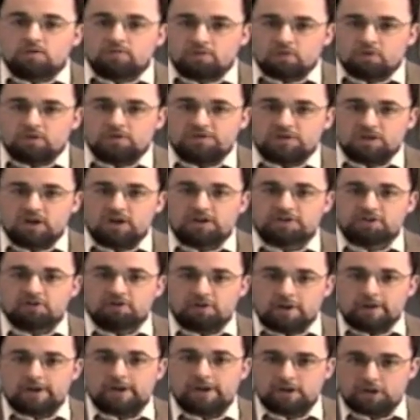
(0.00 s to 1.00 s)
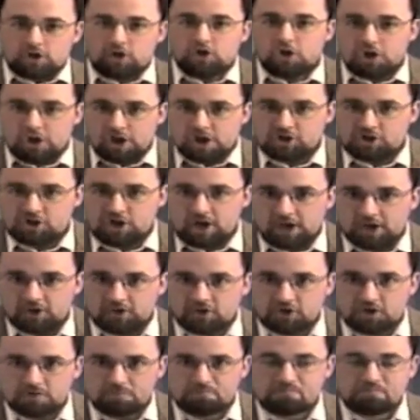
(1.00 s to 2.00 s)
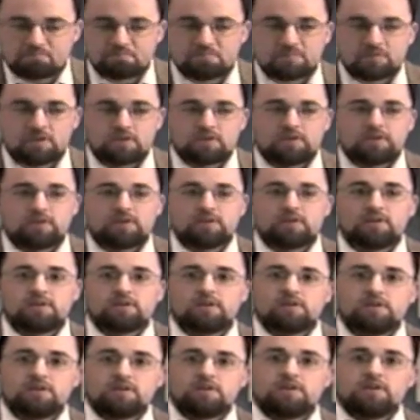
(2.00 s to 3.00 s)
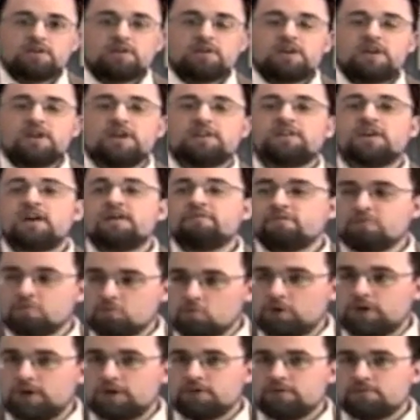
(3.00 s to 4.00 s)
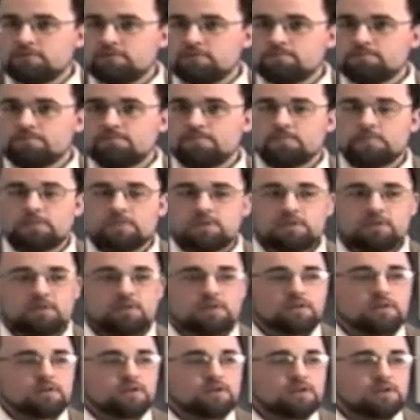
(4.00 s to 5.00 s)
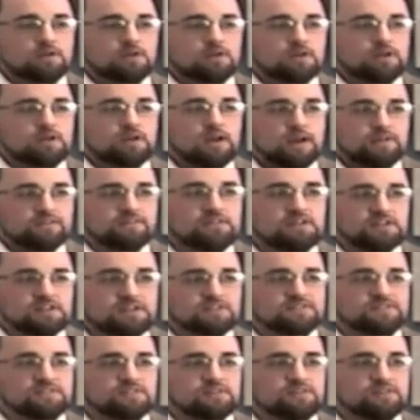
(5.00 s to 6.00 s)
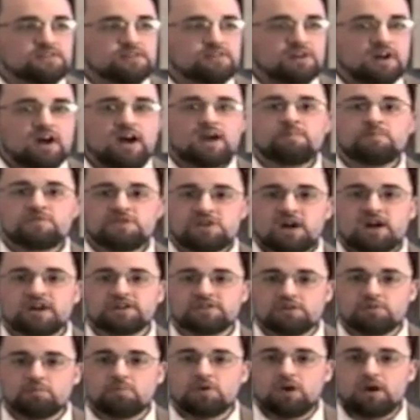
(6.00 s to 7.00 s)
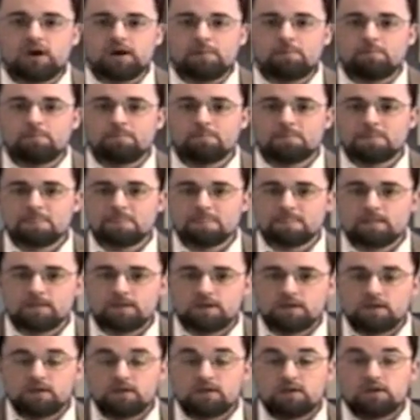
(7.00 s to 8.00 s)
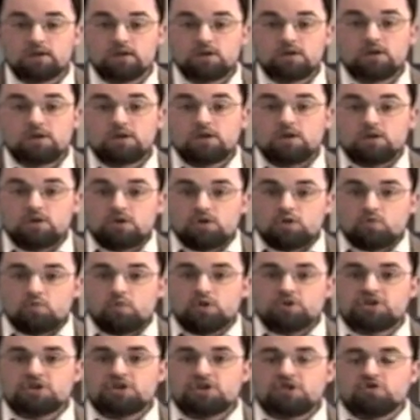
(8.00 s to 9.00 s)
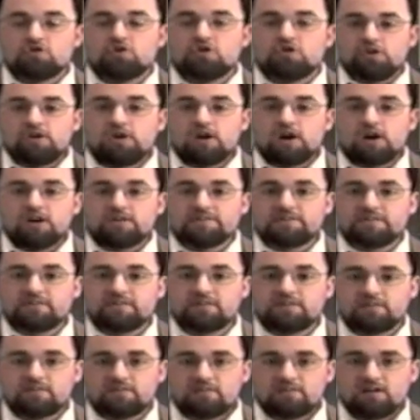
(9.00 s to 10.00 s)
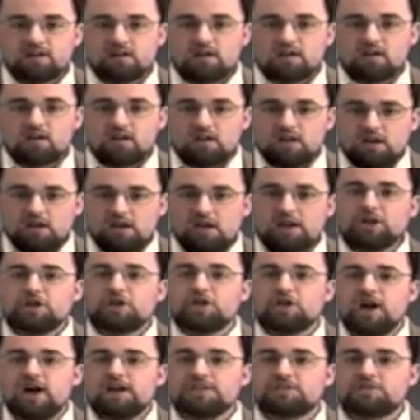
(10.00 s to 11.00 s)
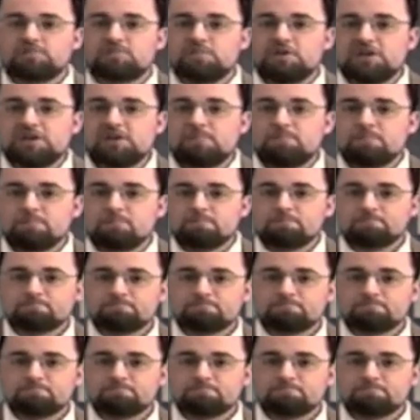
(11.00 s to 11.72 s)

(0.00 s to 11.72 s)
for Dr. Eric Recherche and everyone at the Institute. I'm Dr. Bob, wishing you good art and Godspeed.